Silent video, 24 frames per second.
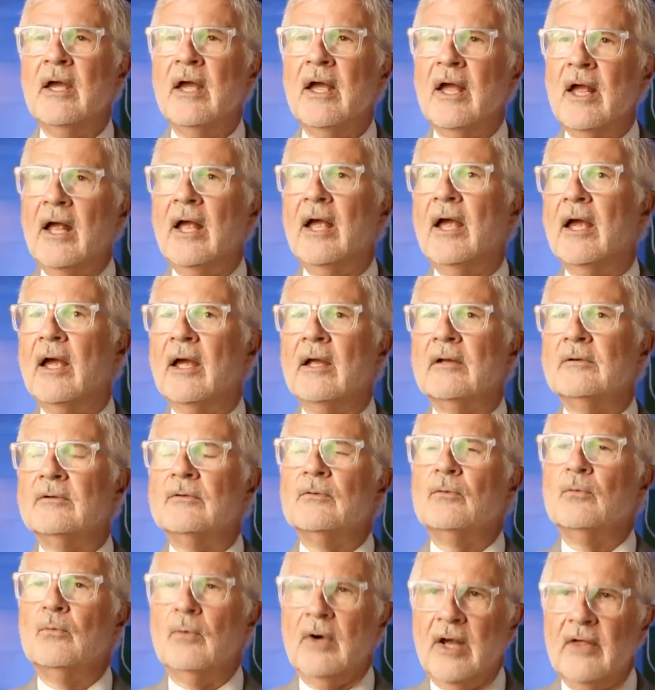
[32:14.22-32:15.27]

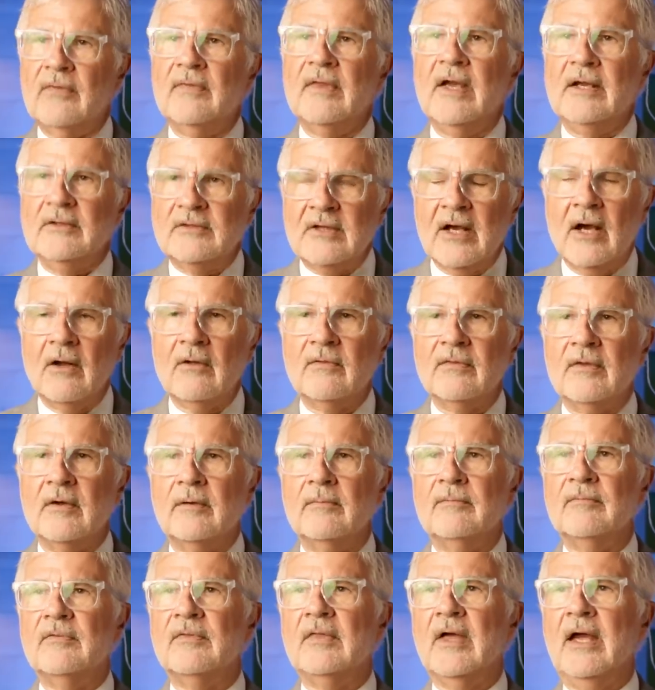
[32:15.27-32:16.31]
And when they tell
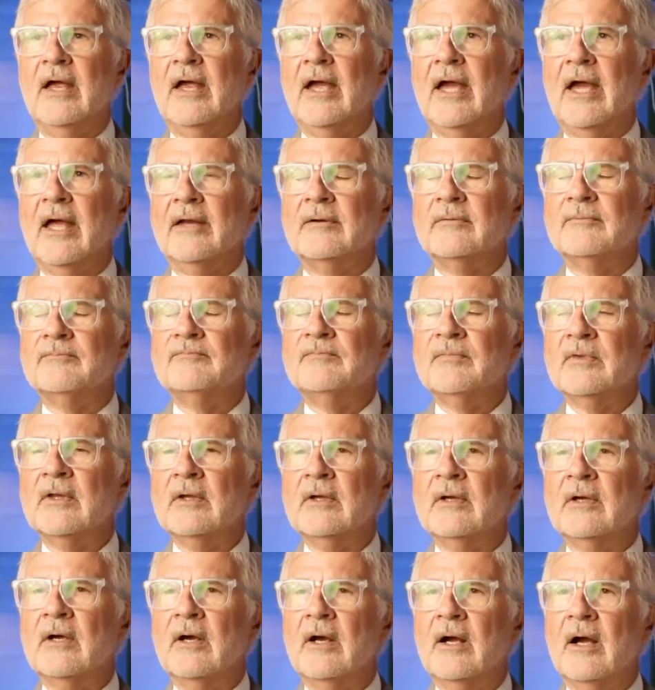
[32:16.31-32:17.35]
them they hadn't,
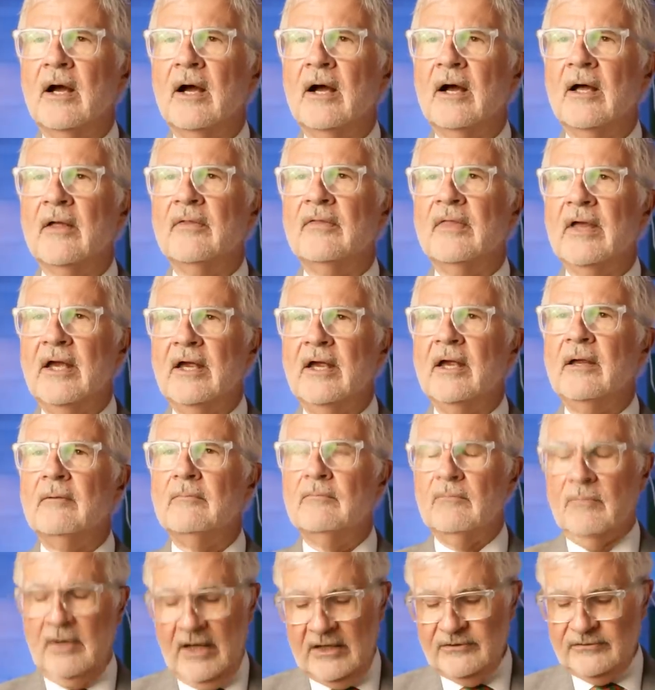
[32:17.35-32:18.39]
uh, they
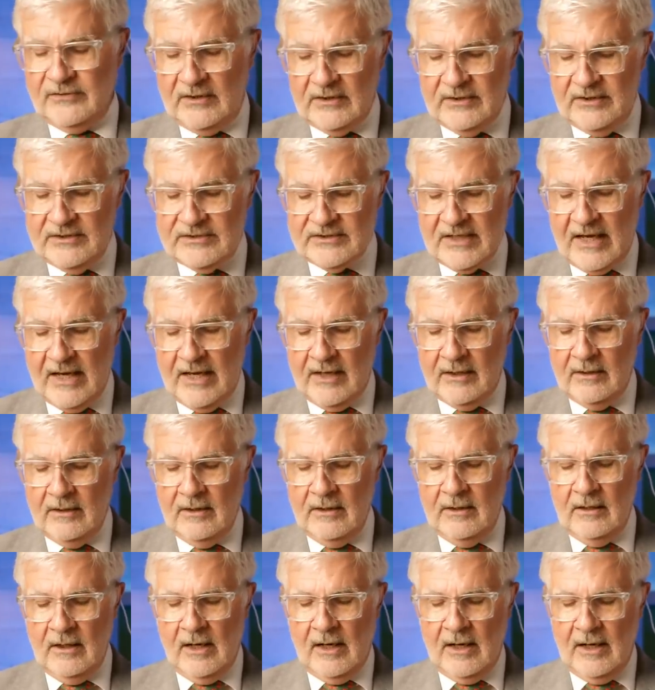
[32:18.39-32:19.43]
basically say,
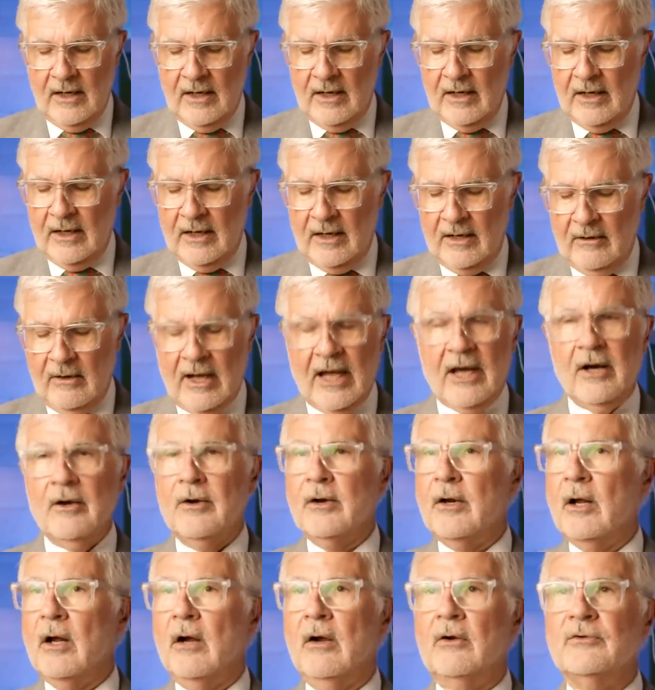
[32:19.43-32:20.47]
uh, I
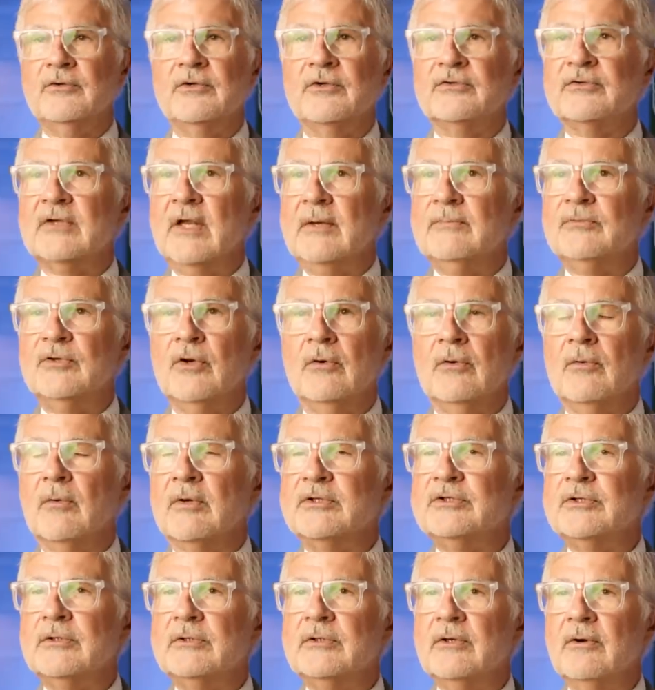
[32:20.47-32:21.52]
don't know, just keep doing
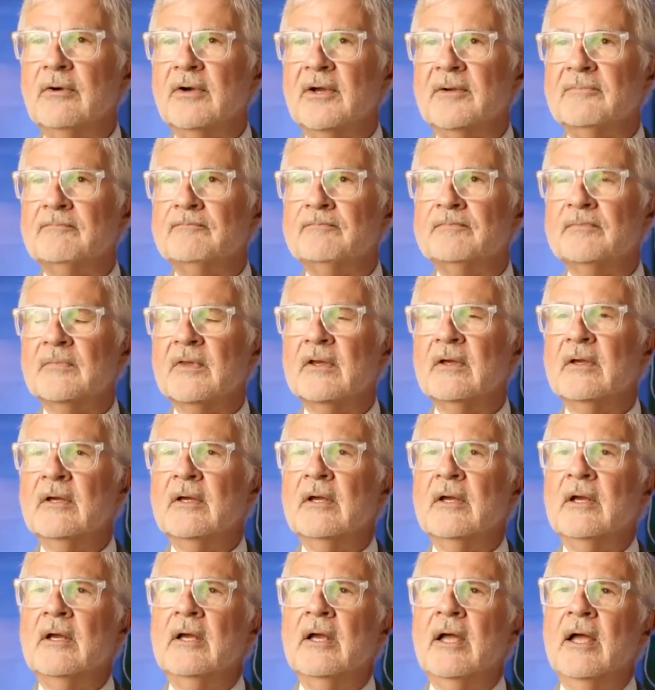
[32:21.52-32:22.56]
what you're doing.
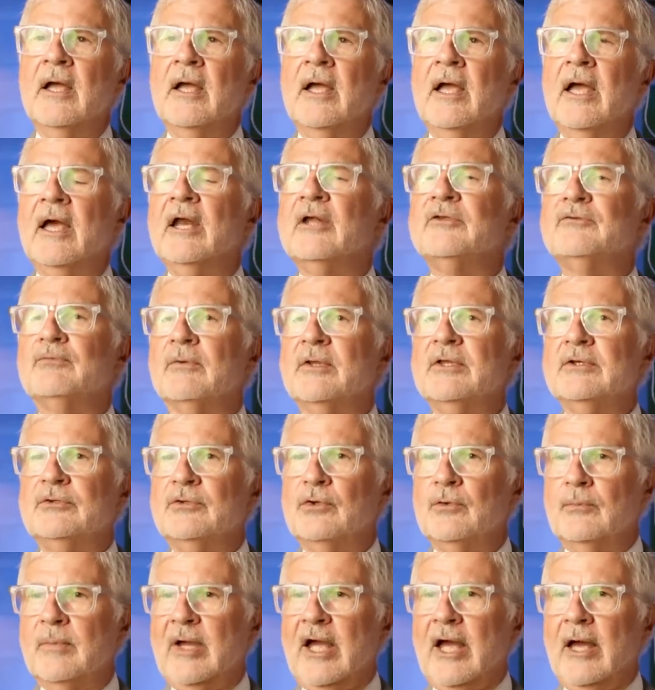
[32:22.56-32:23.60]
And it's really
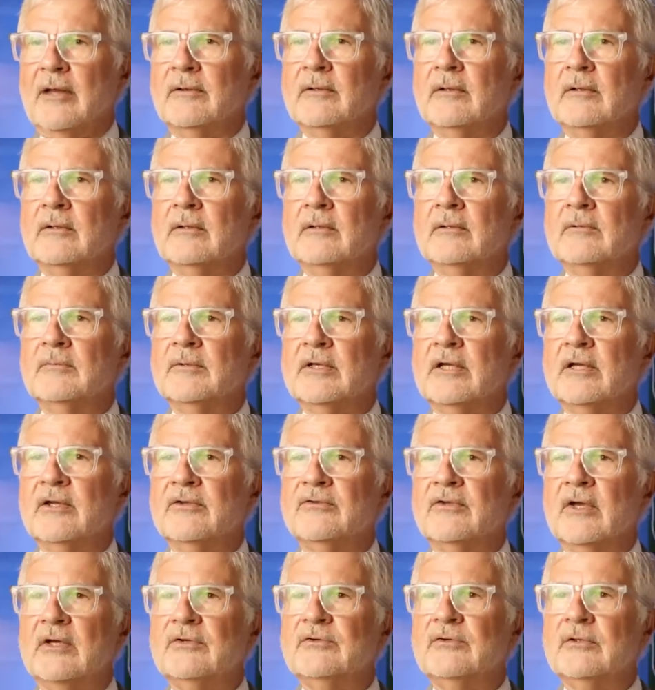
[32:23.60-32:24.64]
too bad
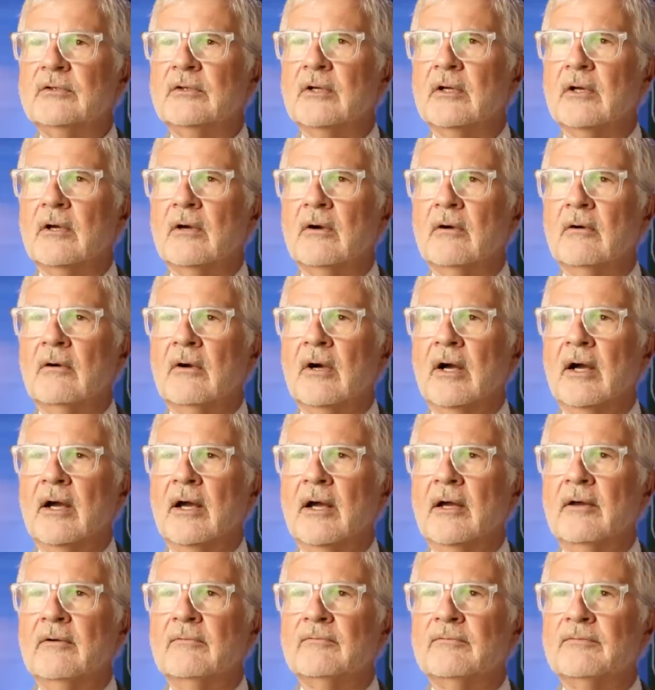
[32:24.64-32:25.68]
because, as you know,
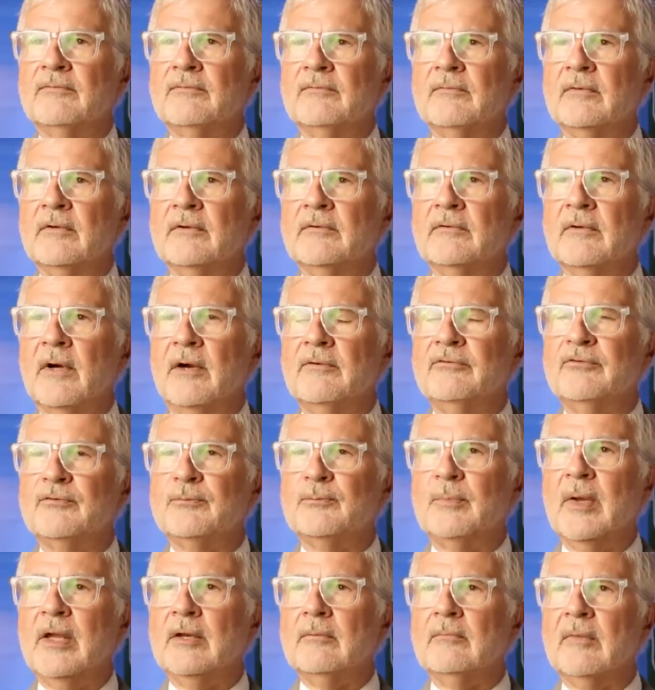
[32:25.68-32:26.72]
I've, uh, I've
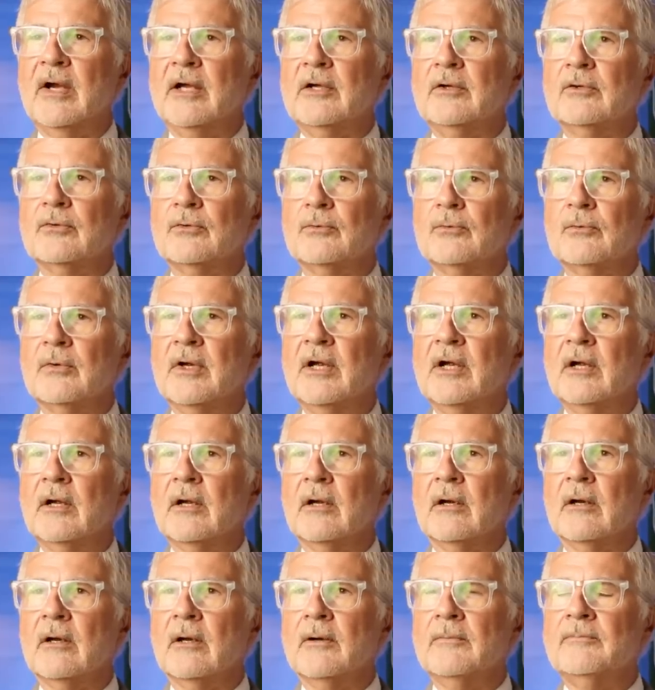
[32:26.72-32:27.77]
spent my
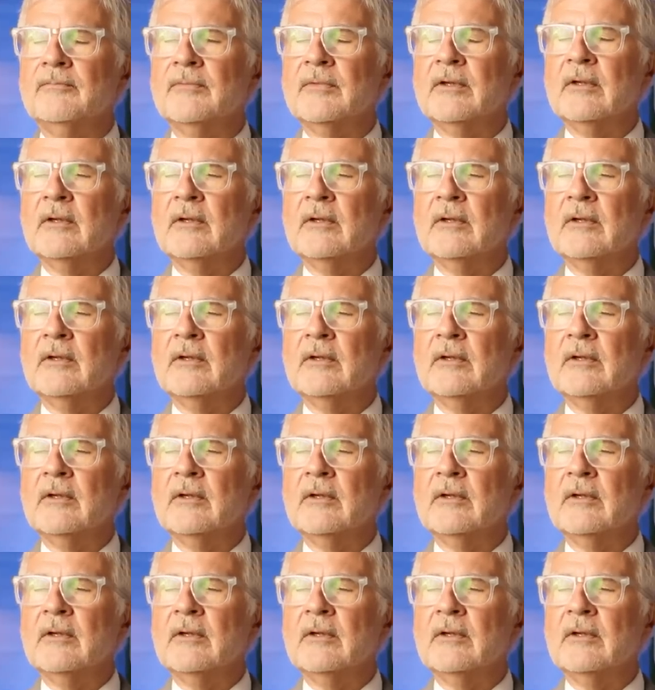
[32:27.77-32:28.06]
career